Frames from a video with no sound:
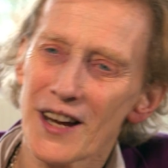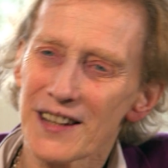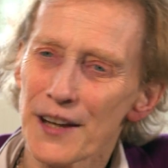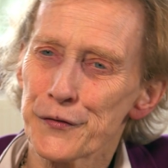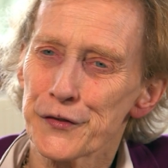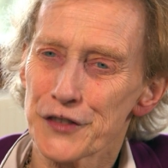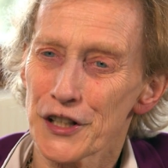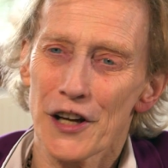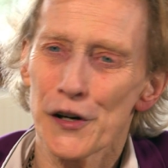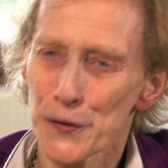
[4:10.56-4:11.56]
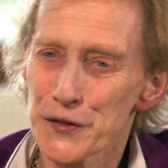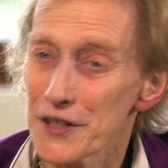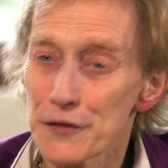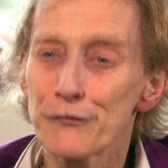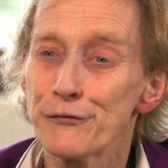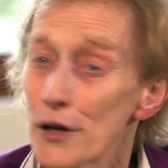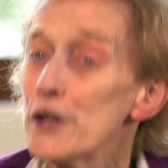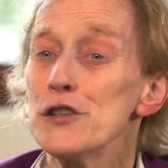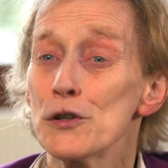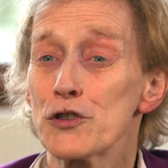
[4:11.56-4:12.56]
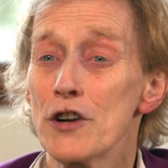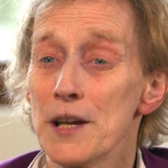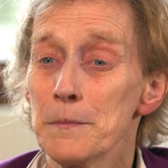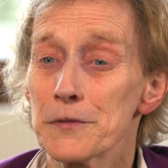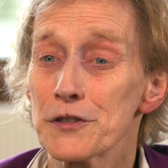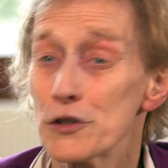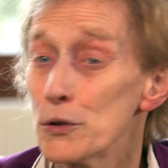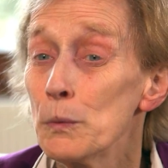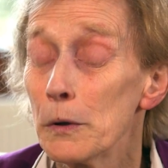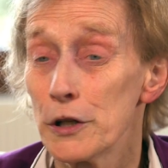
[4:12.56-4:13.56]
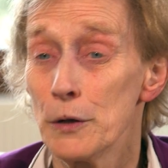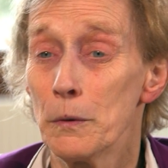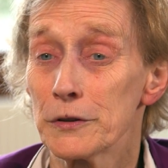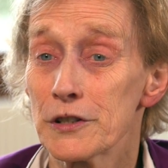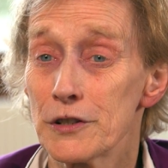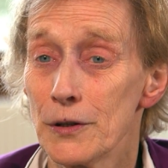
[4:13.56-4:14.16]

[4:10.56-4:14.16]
I give to girls is follow your dreams, do what you want to